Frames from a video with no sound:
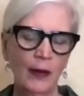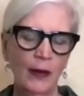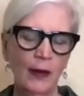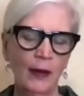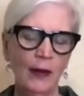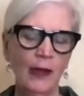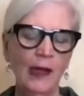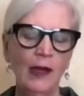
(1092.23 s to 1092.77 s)

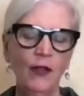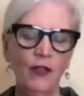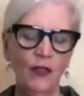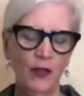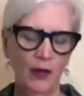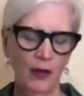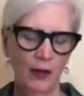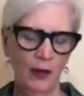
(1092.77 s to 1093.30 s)

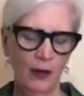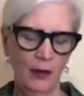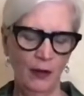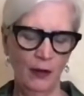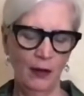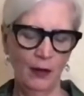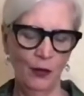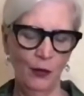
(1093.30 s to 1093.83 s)
listen
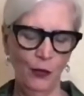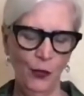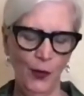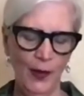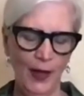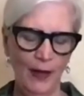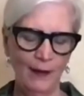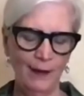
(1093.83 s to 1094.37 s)
for
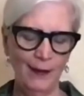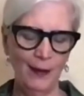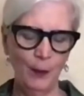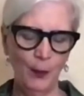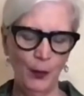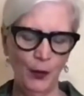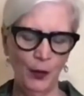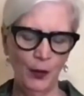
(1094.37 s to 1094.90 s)
that
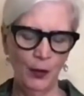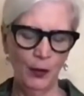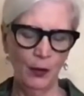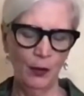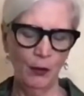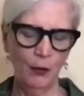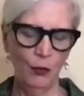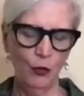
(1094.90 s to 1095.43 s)
deeper
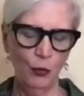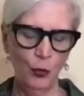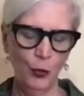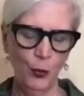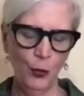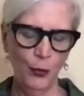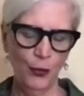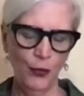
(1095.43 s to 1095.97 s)

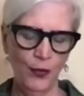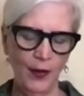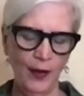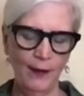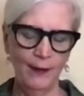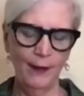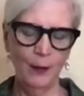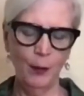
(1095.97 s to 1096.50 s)
truth,
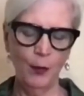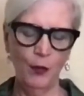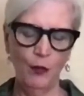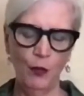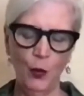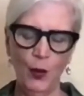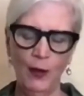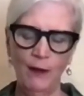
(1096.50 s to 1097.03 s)
that deeper
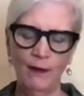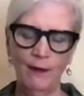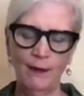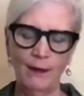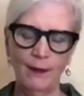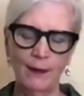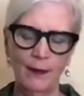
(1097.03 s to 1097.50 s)
voice.